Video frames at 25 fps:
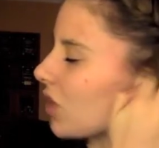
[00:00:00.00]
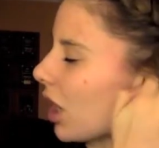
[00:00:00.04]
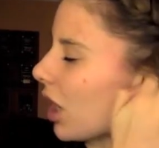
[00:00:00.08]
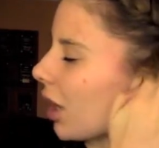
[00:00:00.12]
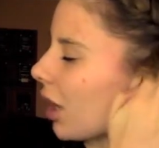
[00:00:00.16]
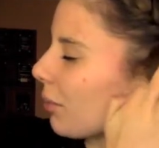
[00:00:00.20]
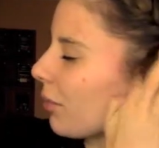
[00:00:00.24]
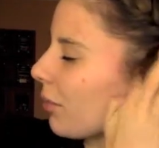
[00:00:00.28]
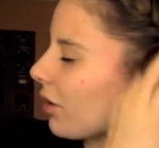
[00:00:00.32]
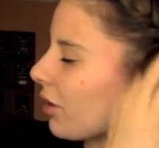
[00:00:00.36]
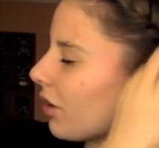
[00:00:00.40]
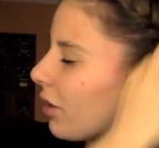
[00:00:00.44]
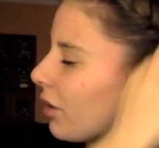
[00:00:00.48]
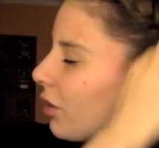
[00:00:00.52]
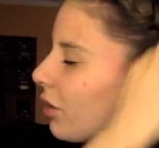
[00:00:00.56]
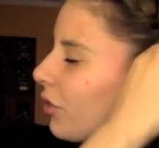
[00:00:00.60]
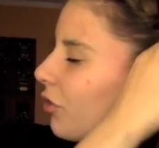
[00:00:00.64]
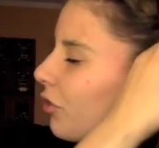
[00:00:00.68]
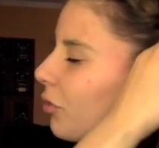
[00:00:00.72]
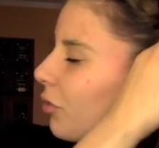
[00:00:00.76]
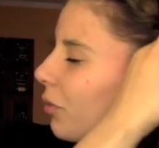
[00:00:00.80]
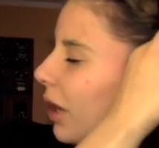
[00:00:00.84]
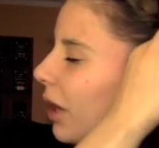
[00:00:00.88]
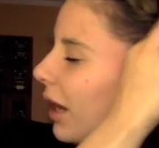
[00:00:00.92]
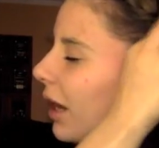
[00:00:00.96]
the top
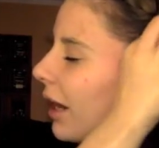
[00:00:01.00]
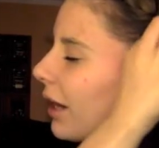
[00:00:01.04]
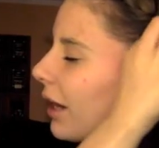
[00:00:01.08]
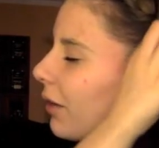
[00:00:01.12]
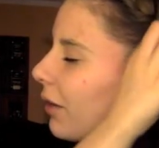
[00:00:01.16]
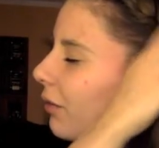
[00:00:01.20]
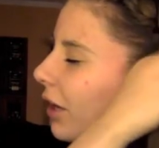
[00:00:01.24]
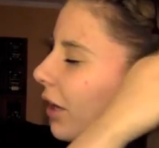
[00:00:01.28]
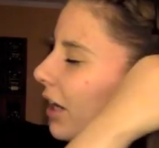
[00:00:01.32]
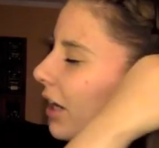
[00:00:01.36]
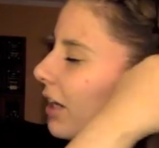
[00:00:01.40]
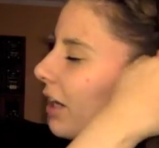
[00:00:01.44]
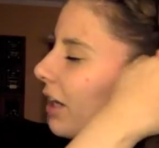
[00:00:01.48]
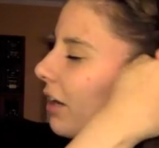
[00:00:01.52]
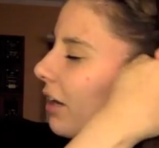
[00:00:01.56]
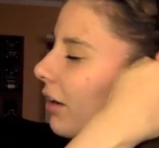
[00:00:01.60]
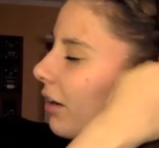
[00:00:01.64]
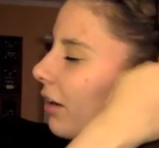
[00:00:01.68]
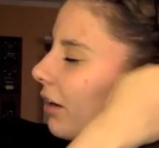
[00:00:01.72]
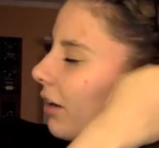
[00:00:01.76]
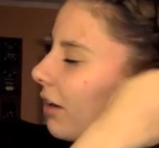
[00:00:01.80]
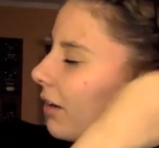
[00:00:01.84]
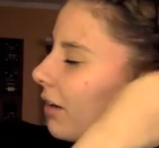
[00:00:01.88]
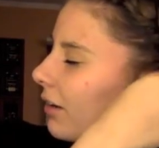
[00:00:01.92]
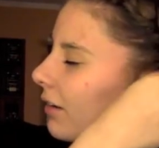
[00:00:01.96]
of my right
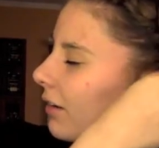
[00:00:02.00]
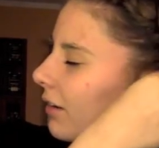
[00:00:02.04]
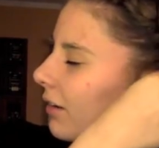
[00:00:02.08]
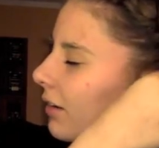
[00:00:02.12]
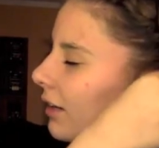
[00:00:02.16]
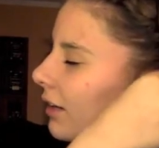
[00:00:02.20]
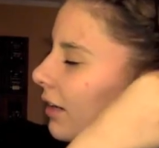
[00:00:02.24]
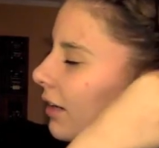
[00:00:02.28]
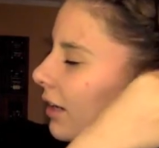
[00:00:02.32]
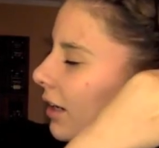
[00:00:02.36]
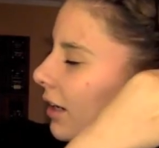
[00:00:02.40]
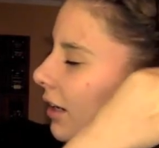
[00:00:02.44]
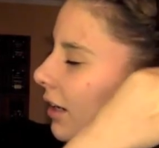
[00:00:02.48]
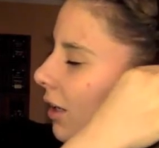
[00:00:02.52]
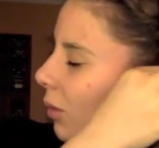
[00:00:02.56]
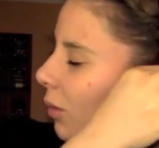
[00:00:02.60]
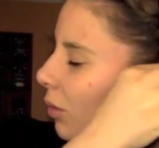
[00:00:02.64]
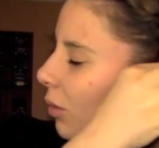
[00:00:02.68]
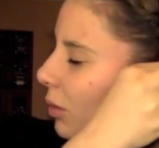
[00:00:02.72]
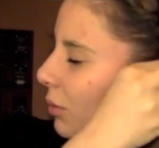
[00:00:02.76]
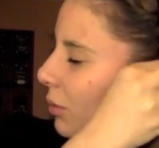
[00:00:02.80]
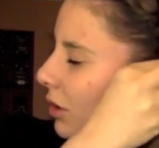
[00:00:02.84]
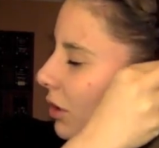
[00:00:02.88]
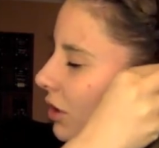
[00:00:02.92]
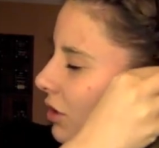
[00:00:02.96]
ear.
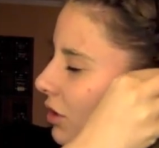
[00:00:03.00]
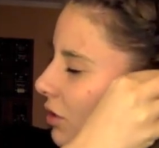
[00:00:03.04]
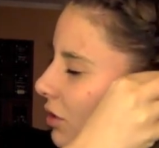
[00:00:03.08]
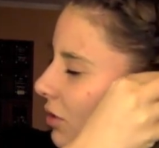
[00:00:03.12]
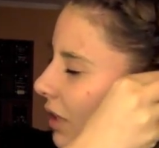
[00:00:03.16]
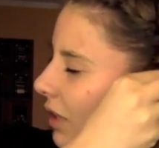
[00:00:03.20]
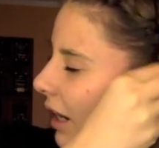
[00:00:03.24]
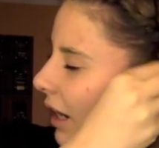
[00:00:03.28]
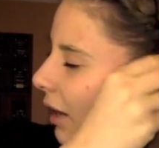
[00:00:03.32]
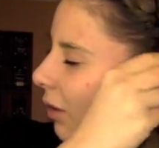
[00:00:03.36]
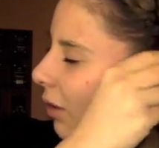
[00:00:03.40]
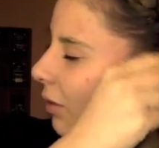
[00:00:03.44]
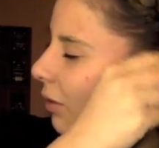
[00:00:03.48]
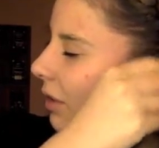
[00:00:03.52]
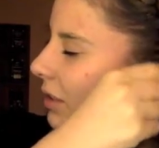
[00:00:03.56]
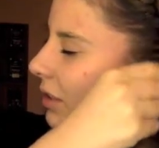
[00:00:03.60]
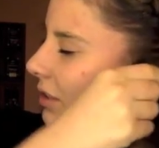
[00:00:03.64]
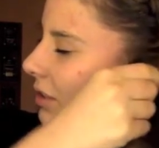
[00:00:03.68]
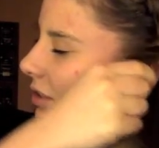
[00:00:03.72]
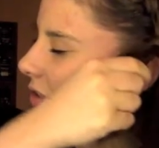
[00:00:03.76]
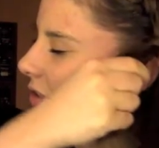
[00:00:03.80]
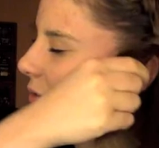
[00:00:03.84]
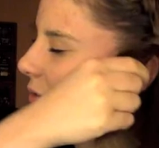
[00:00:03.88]
What I'm going to do now